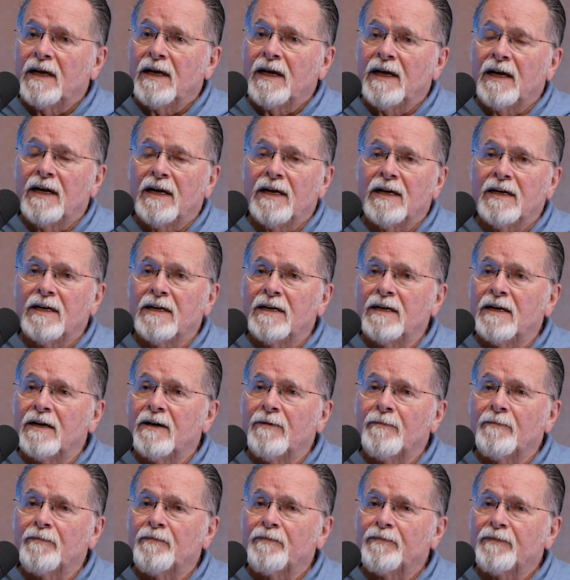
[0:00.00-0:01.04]
and
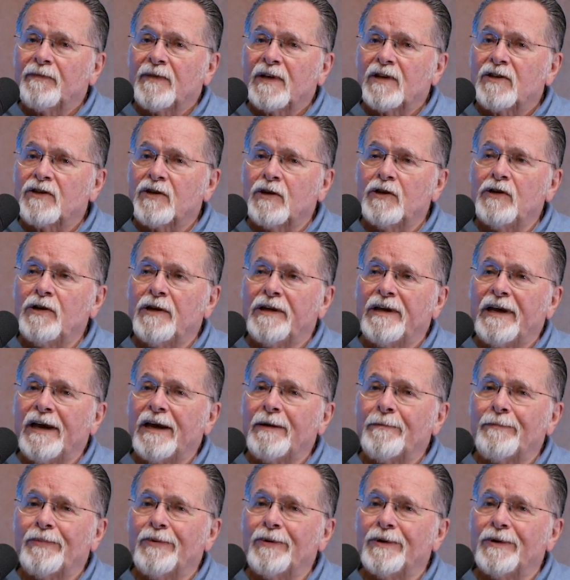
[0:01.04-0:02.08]
um, so you
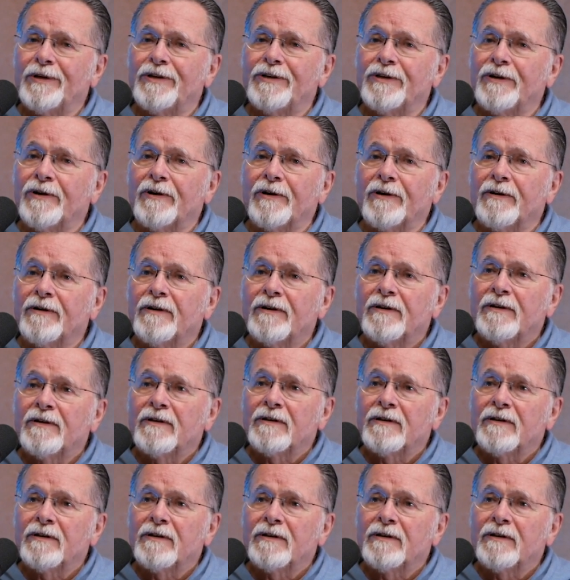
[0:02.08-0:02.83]
can't put your